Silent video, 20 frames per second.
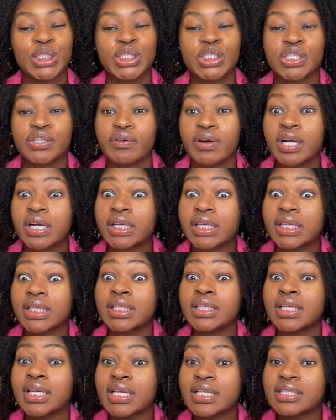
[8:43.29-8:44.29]

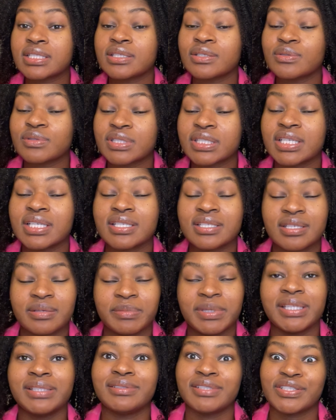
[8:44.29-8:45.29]
shrunken as it usually is. I
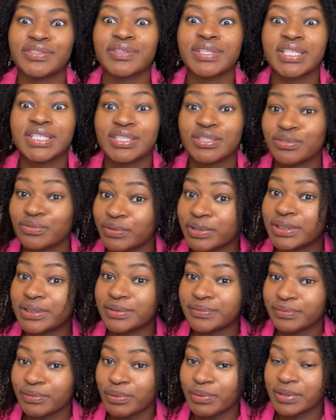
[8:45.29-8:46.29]
mean, the shrinkage is real,
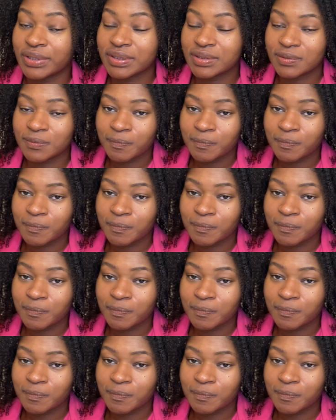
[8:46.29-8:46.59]
of course.